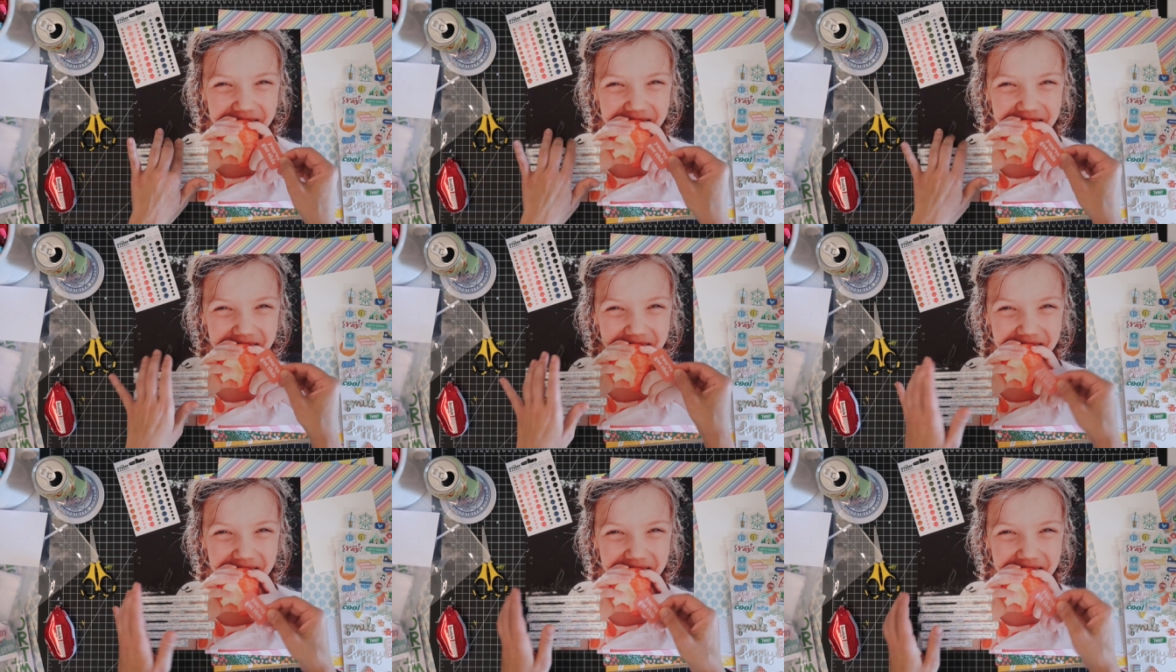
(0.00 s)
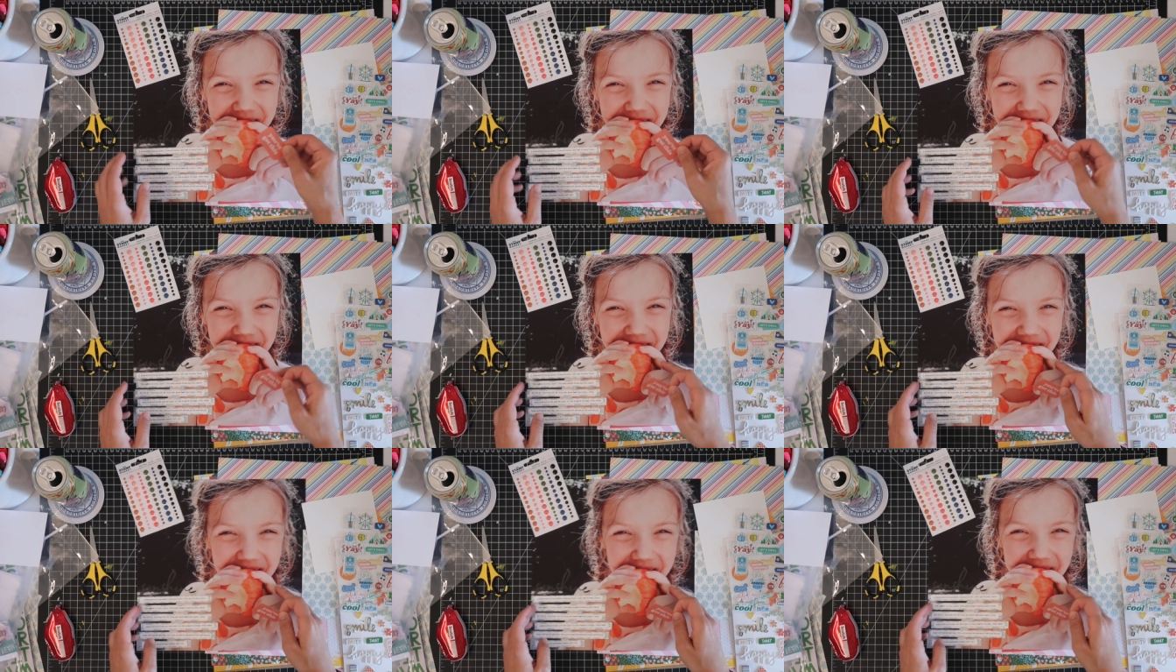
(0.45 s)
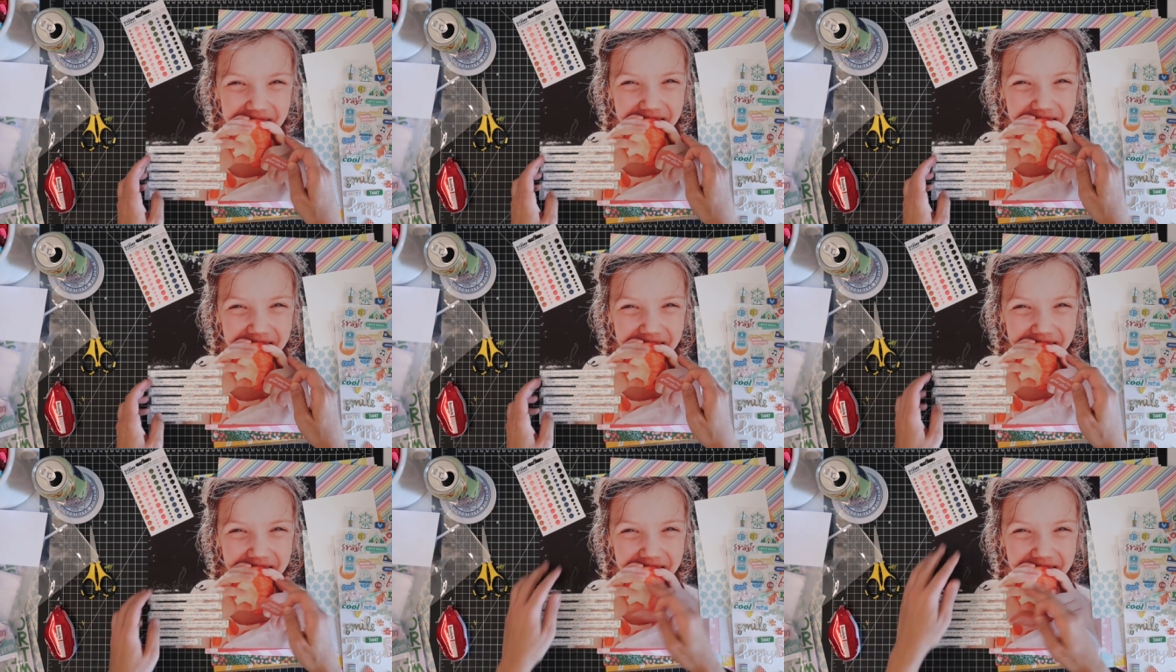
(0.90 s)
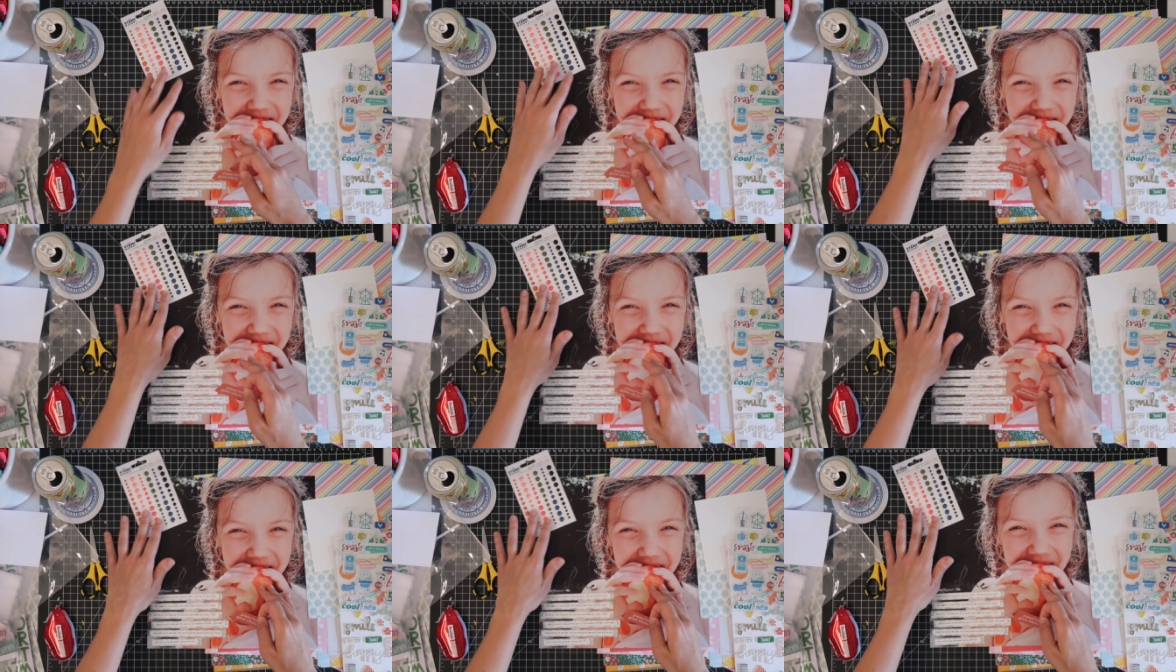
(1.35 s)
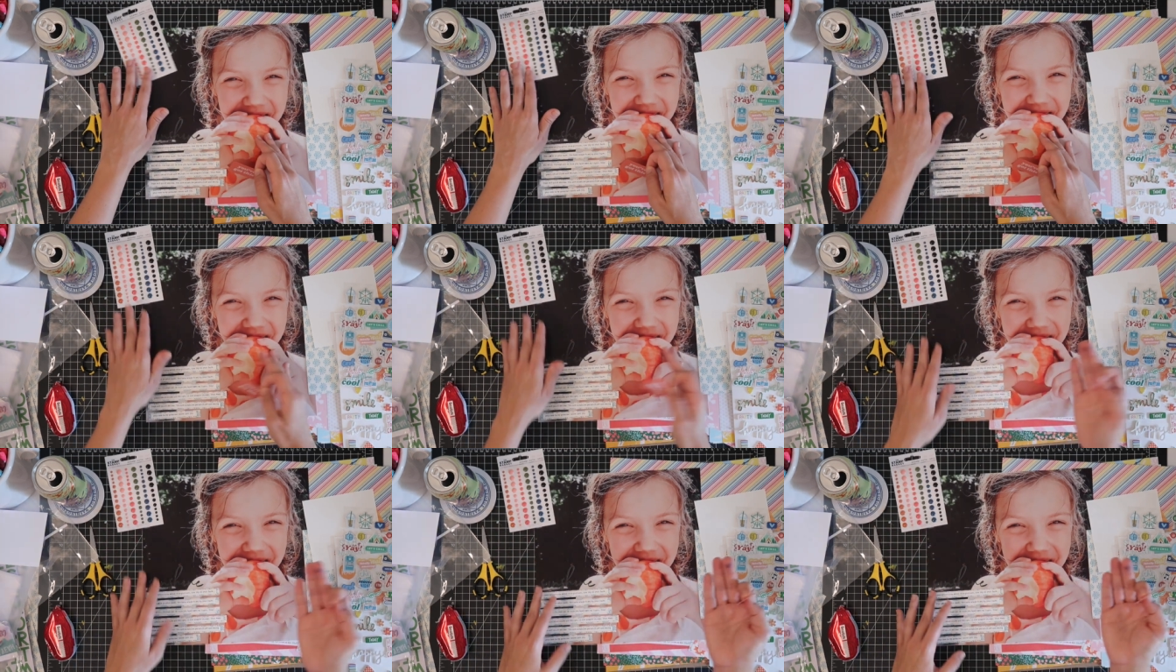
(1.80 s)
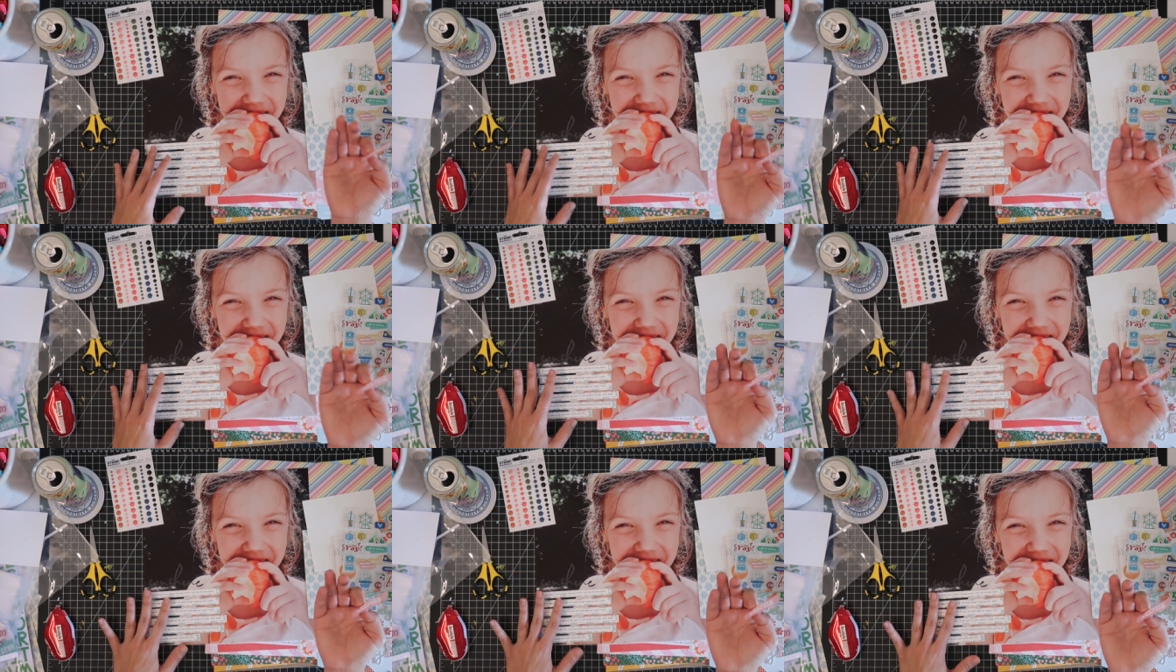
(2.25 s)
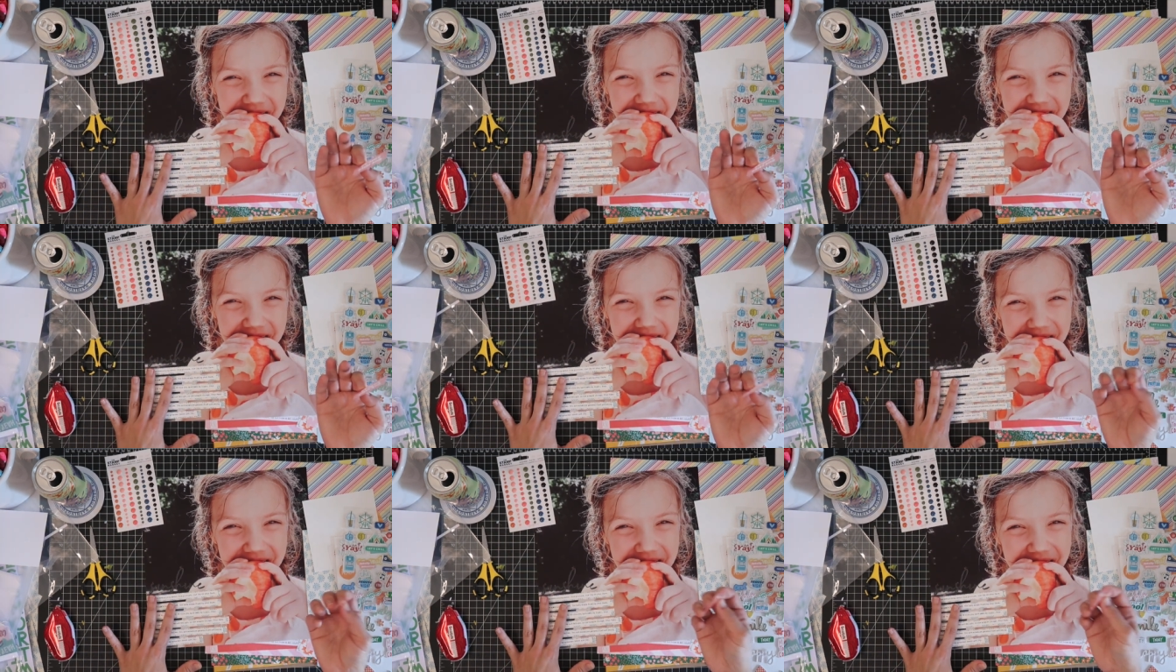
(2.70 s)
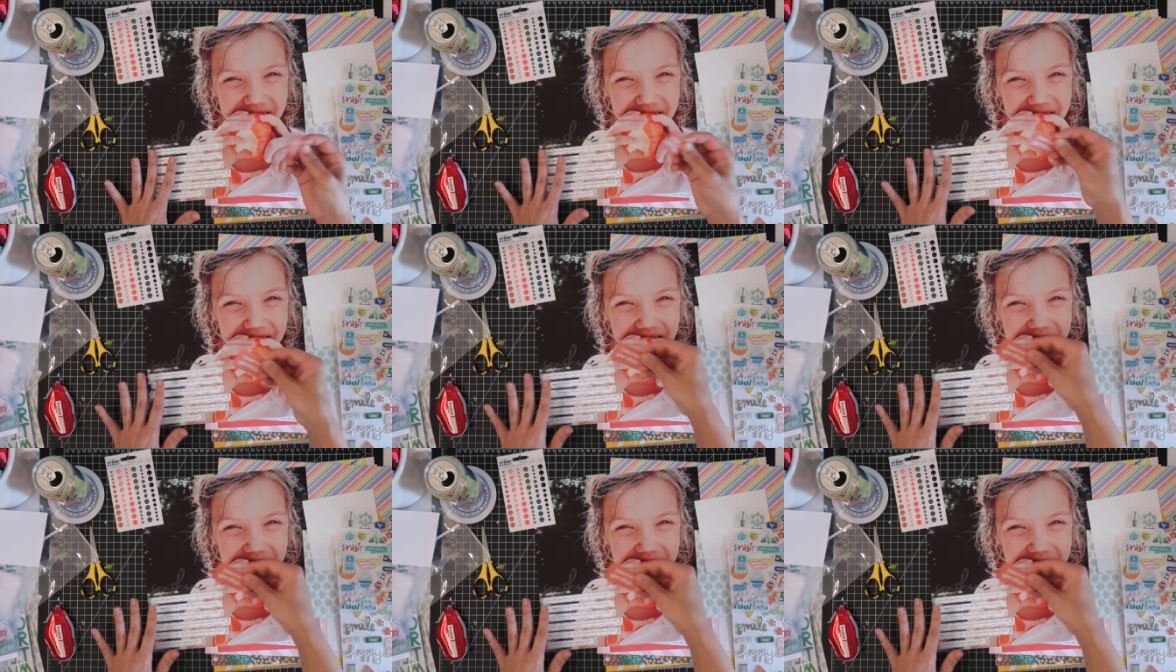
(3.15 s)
it doesn't kind of match the look and feel of the photo to me,